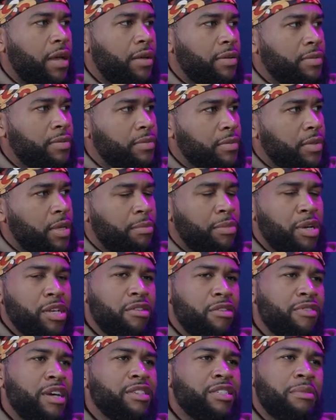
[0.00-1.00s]
you know what I mean? Like well,
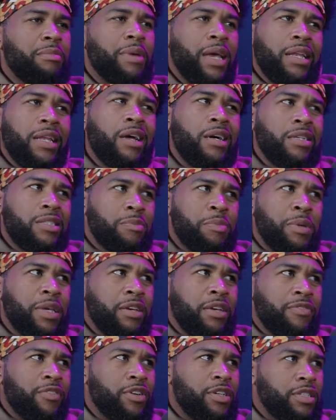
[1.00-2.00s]
your I've resume does speak
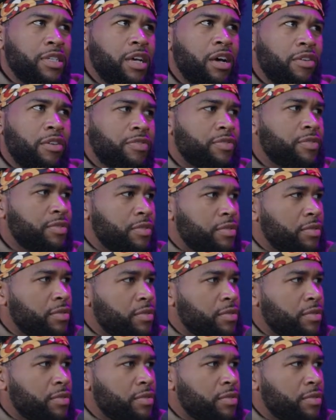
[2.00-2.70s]
for itself. But I always